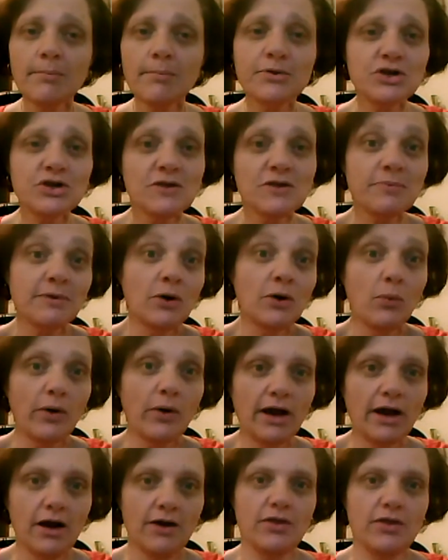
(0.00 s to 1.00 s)
but just be
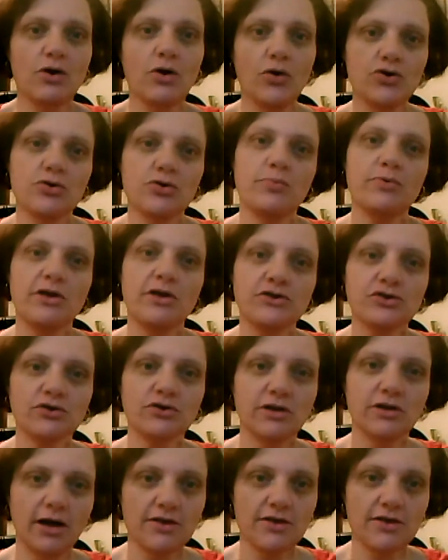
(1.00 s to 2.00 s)
aware that all your potential
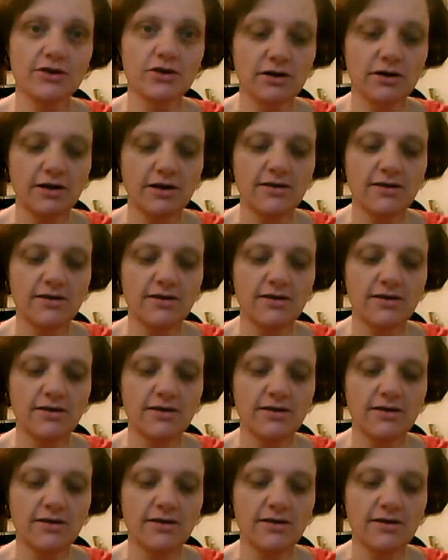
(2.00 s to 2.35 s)
clients are not